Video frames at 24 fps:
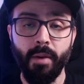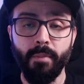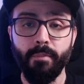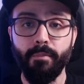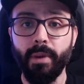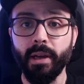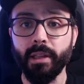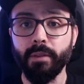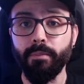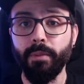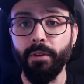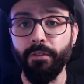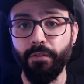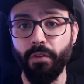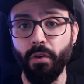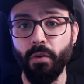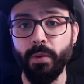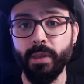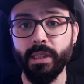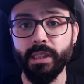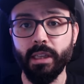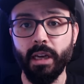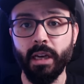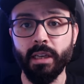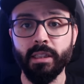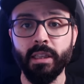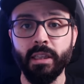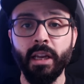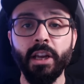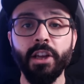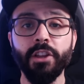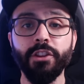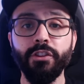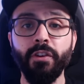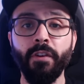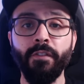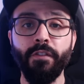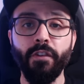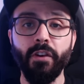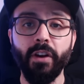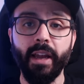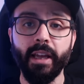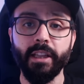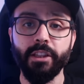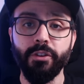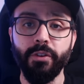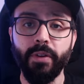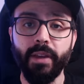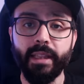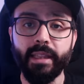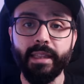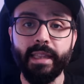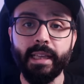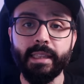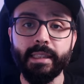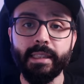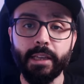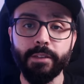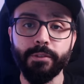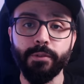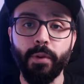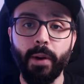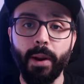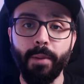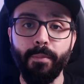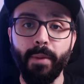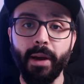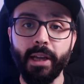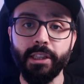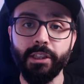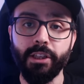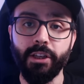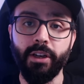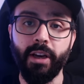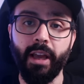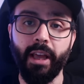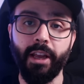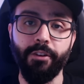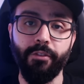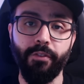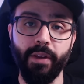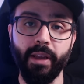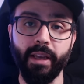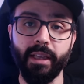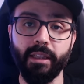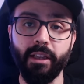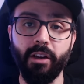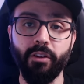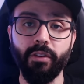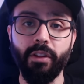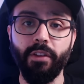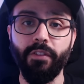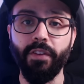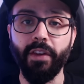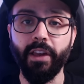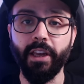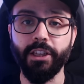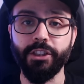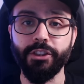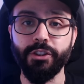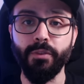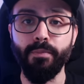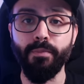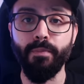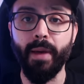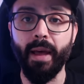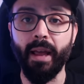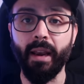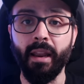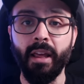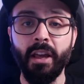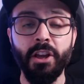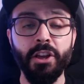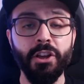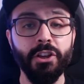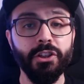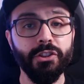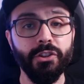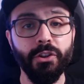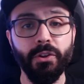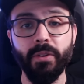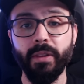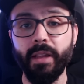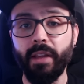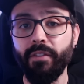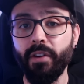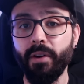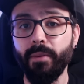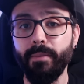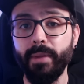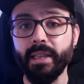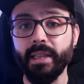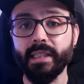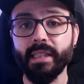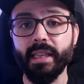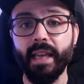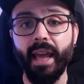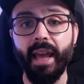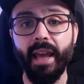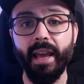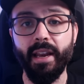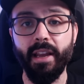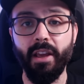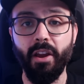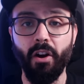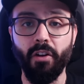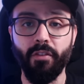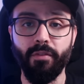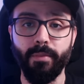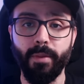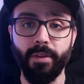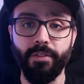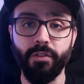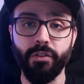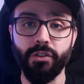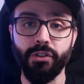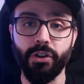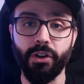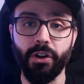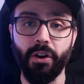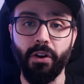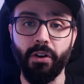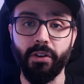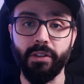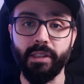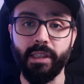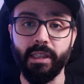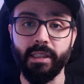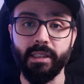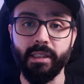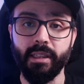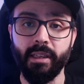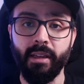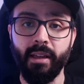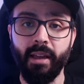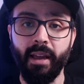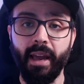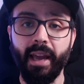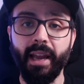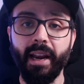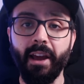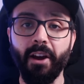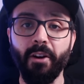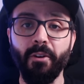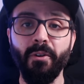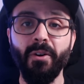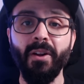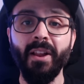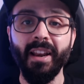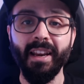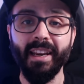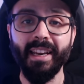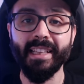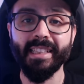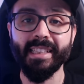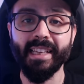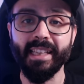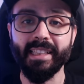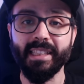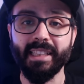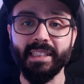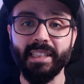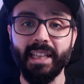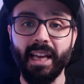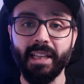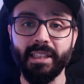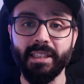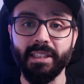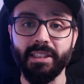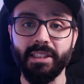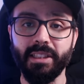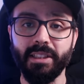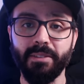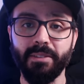But before we start, don't forget to hit that subscribe button and ring the notification bell so you'll never miss any of my future content. And now, let's get started.